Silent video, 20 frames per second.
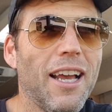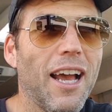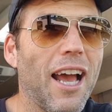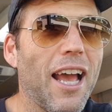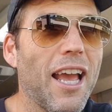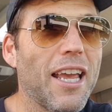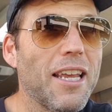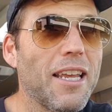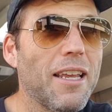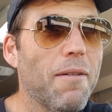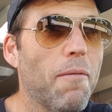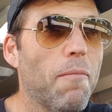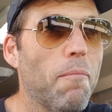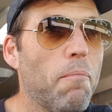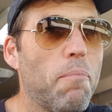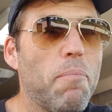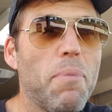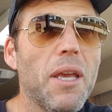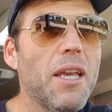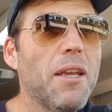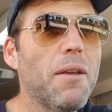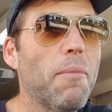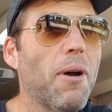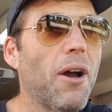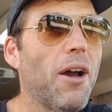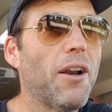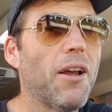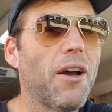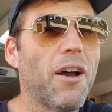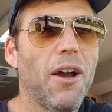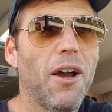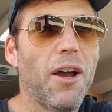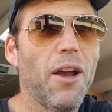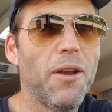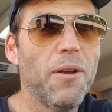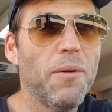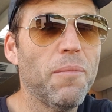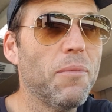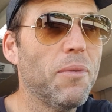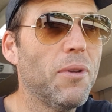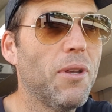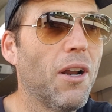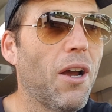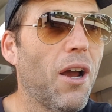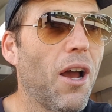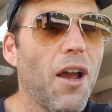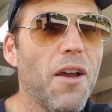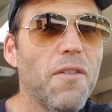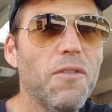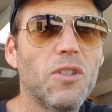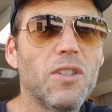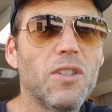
a big motorhome, you know, over